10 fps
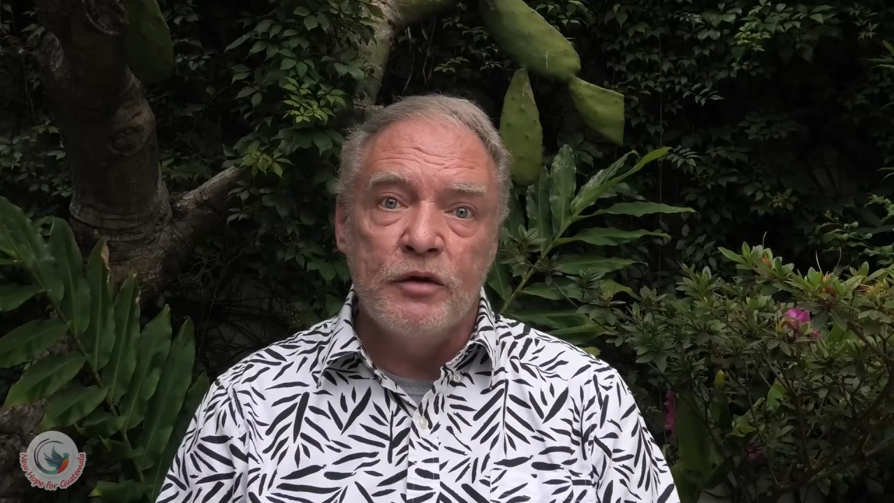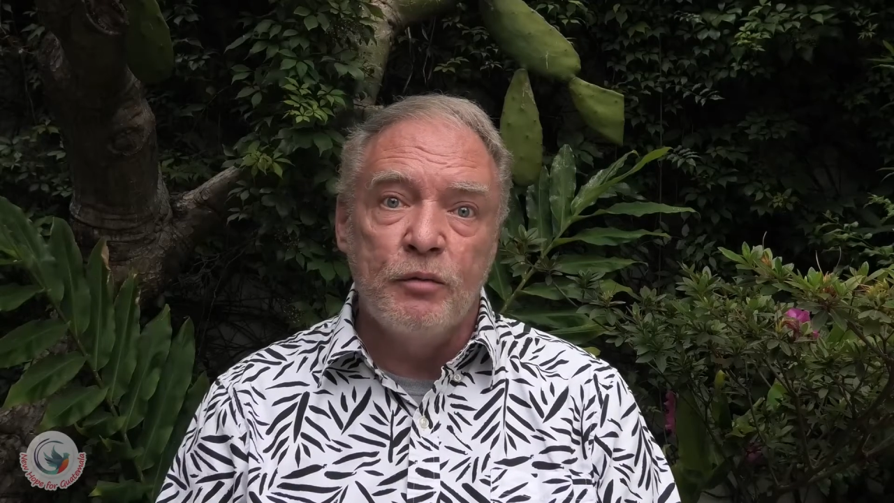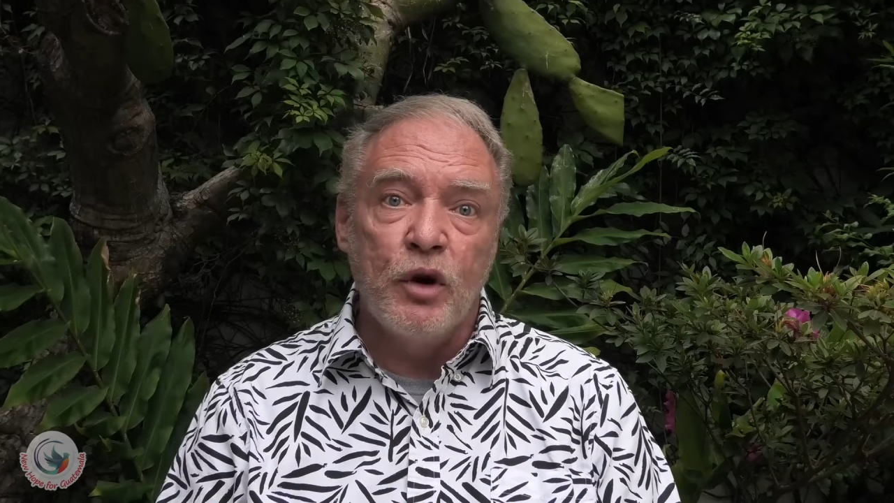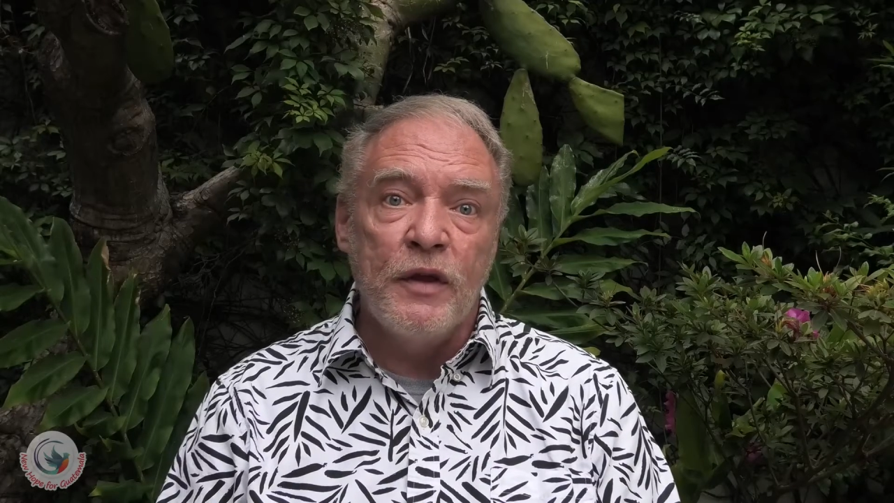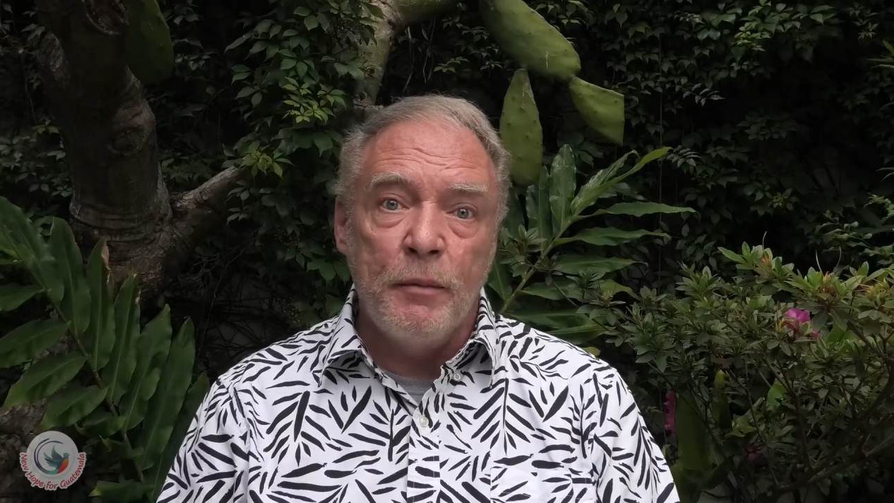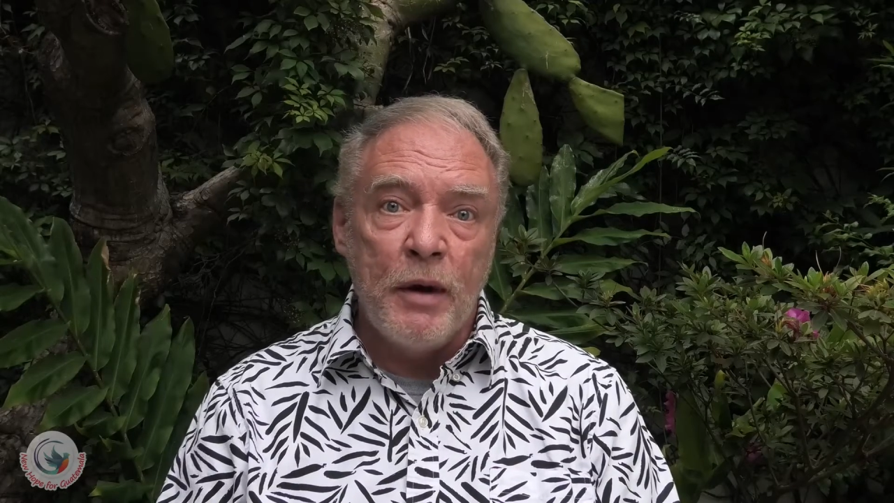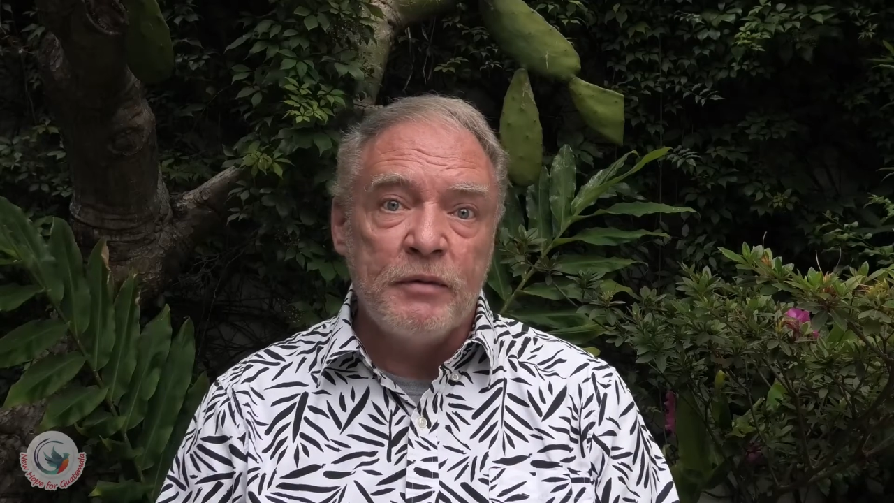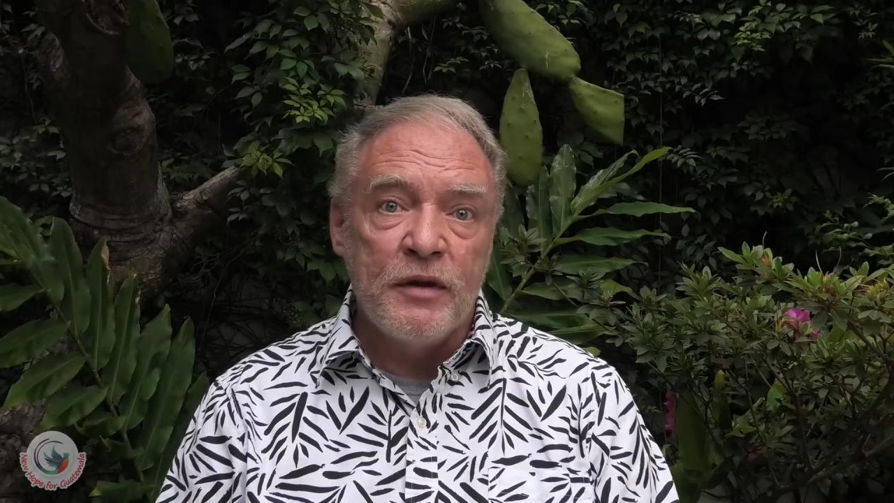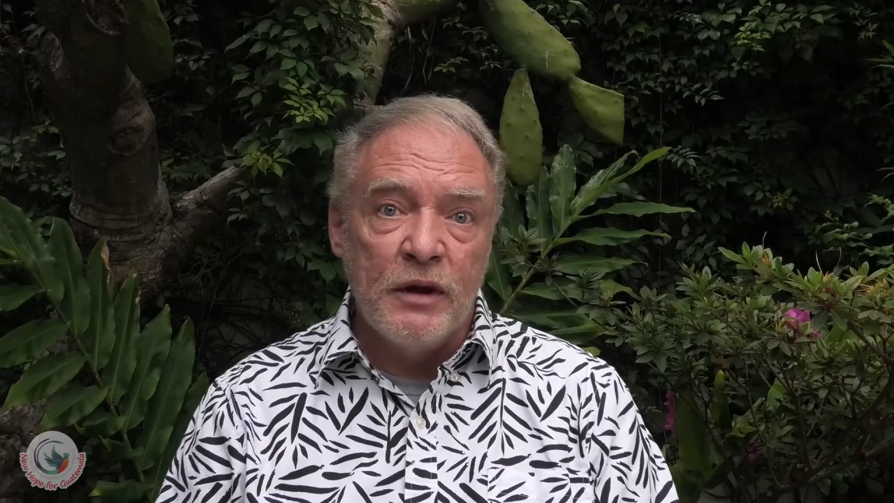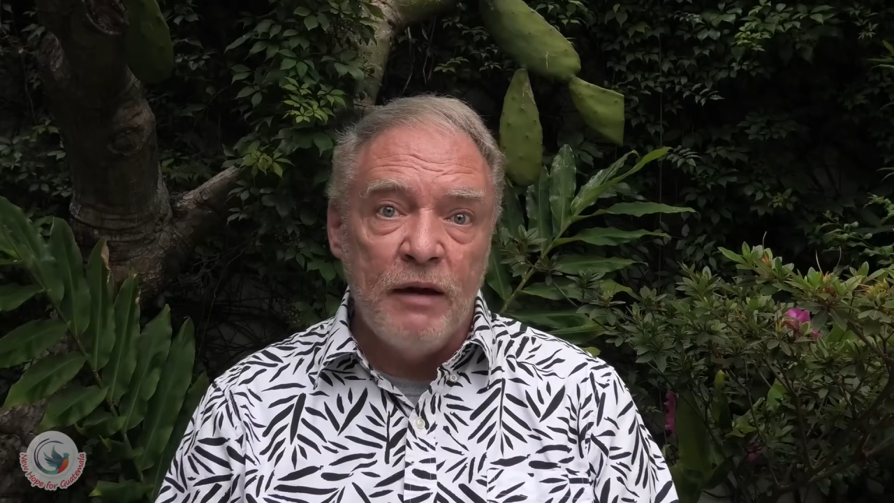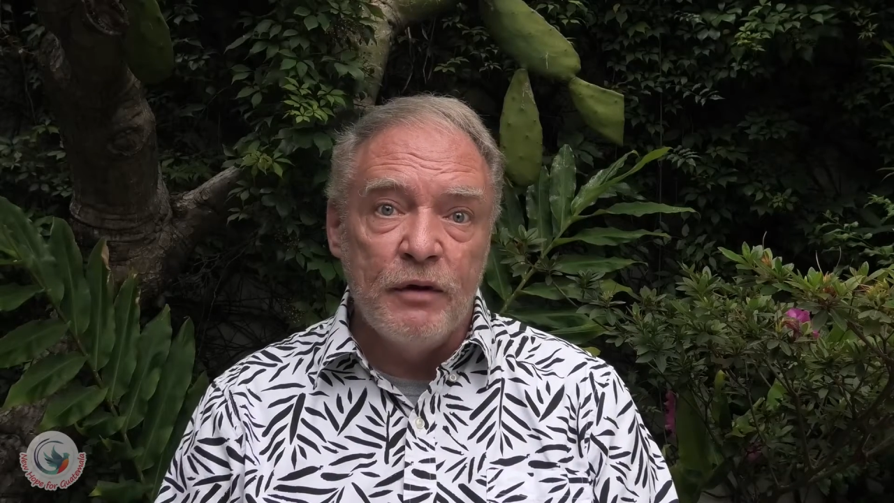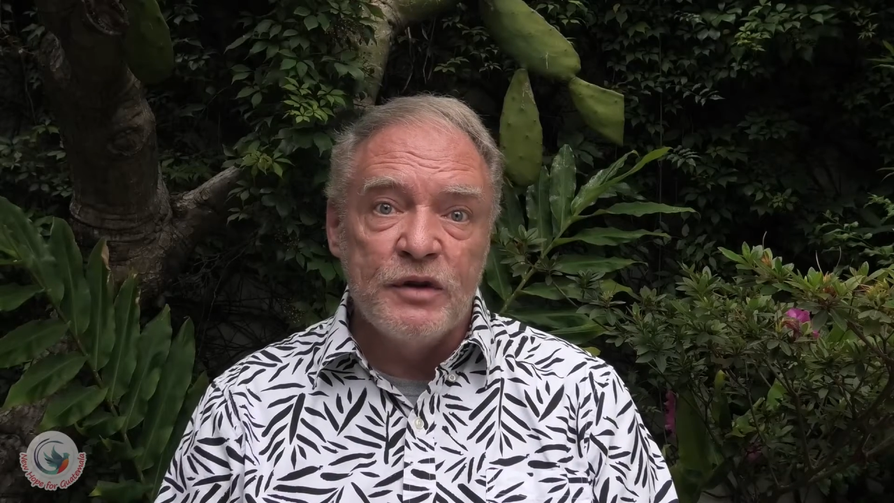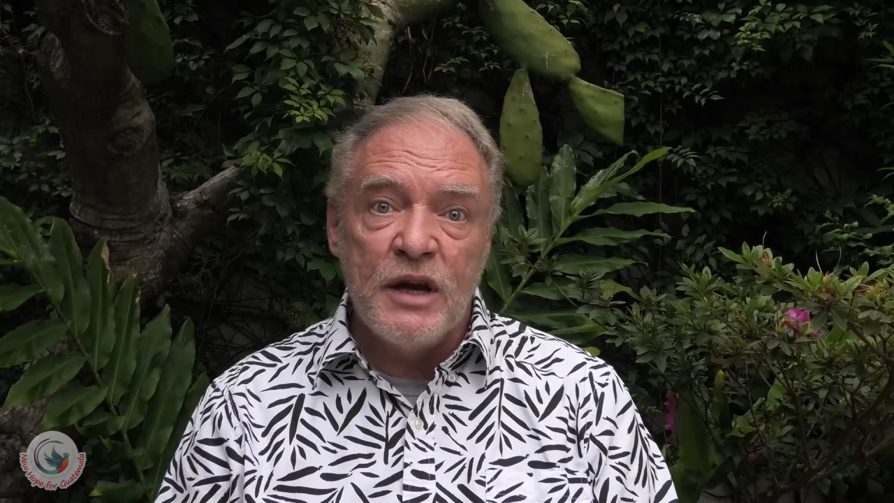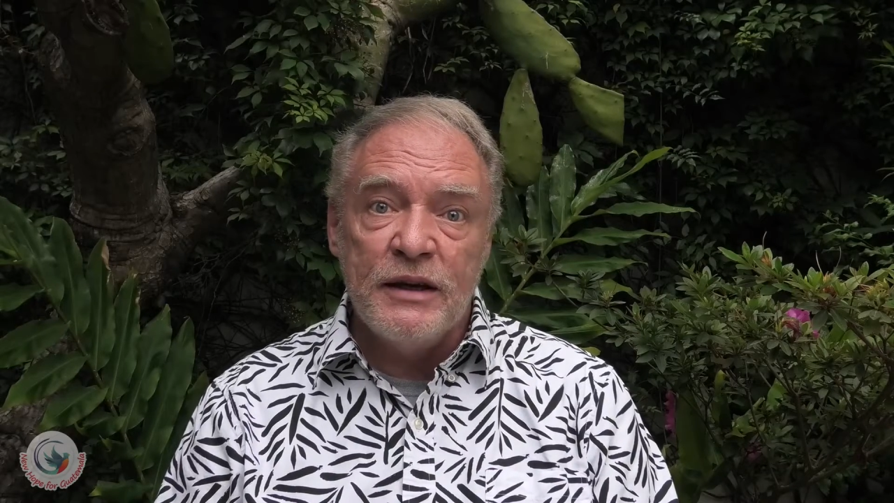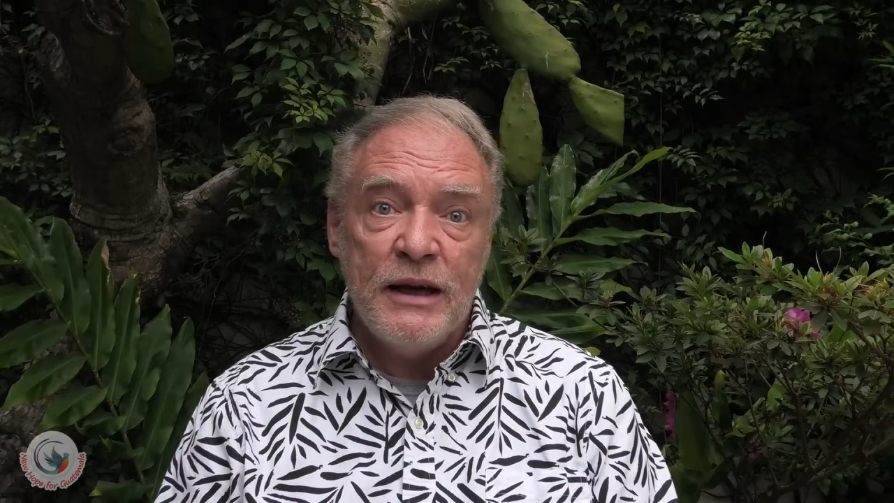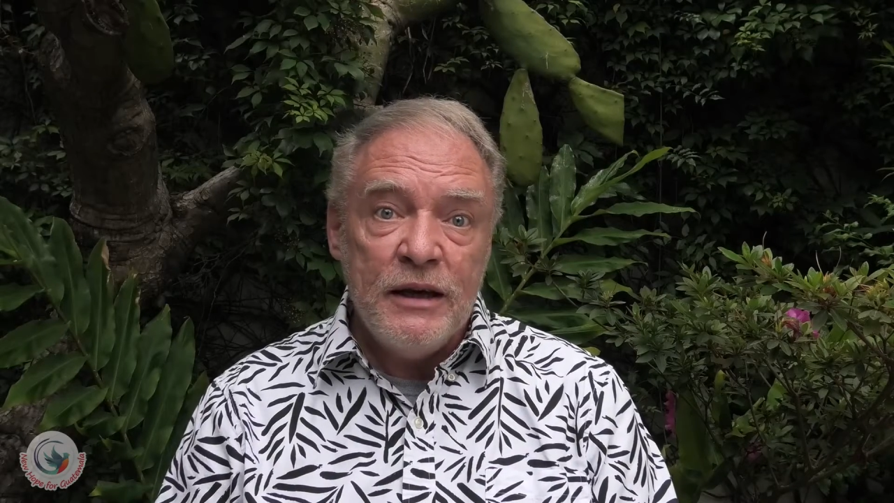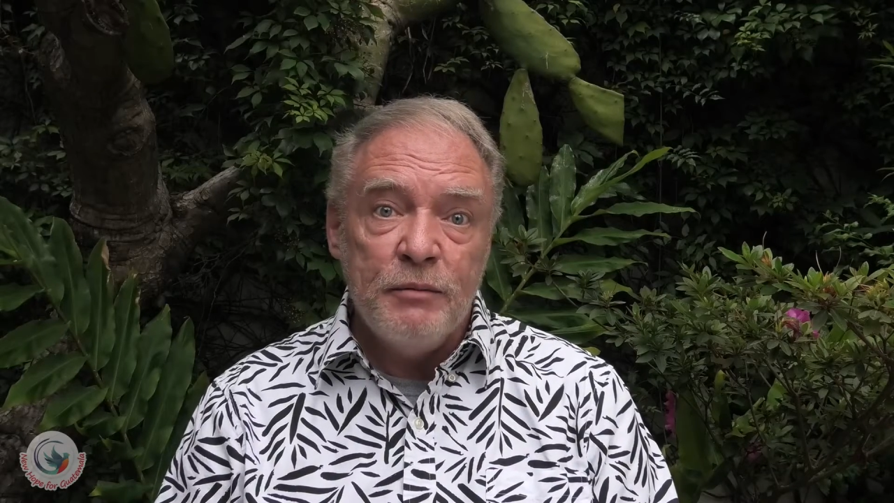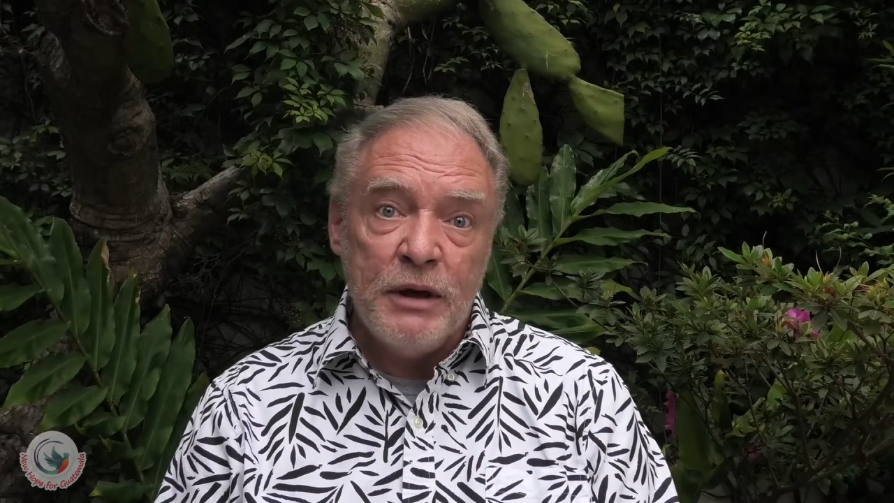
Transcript: bring them up to the levels that need to